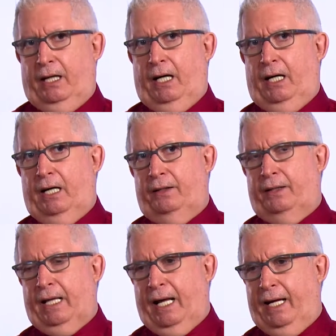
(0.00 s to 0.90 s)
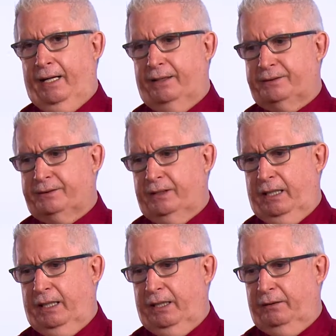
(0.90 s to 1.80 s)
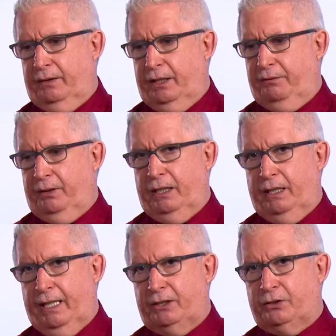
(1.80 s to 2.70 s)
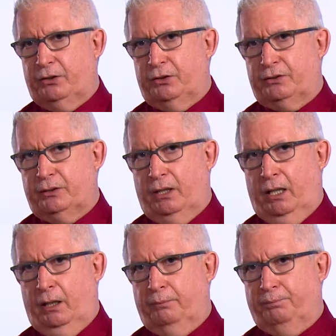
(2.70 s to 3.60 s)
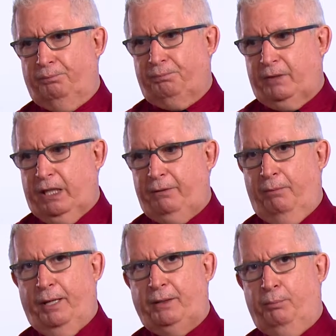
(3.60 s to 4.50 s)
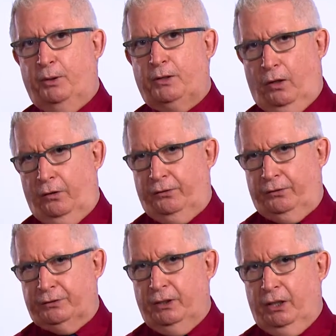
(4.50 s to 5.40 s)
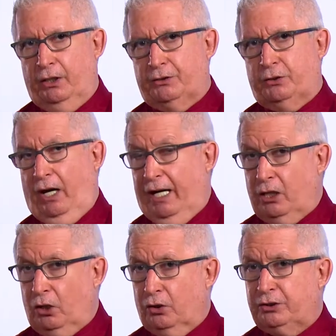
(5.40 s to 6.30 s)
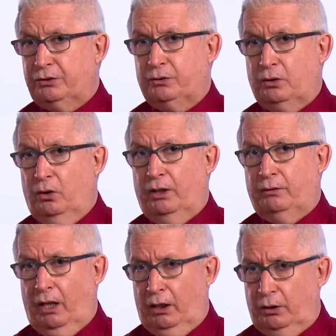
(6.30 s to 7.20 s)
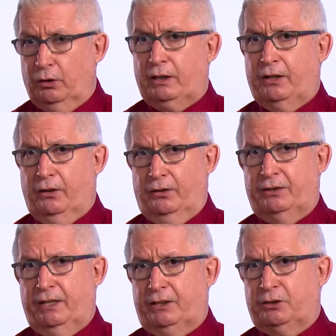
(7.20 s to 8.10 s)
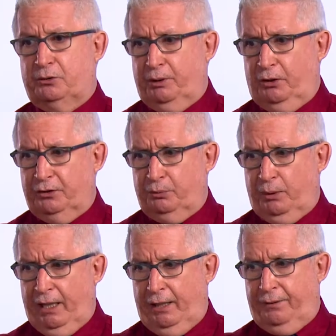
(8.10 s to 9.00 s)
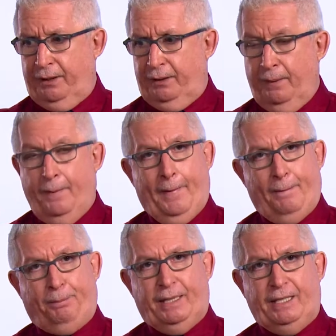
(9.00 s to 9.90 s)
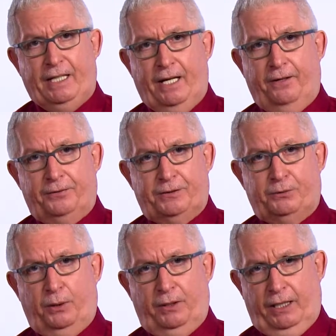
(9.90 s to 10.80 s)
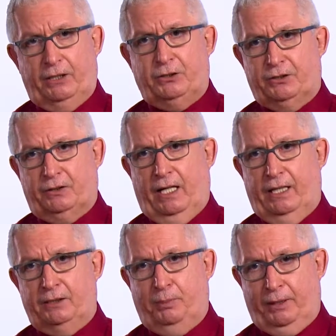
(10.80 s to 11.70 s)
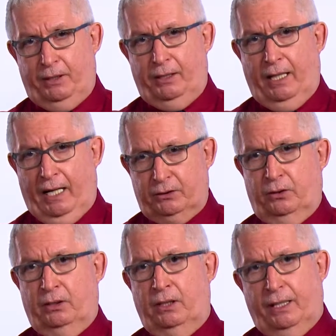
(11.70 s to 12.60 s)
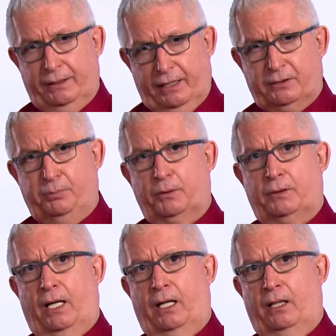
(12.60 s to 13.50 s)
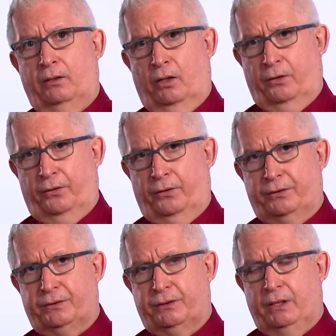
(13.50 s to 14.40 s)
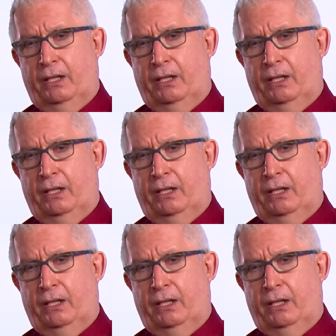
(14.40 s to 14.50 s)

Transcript: that has the lectures given by the book authors. So I encourage you to go and look at those lectures, because we have the PDFs with lecture slides by the actual textbook authors.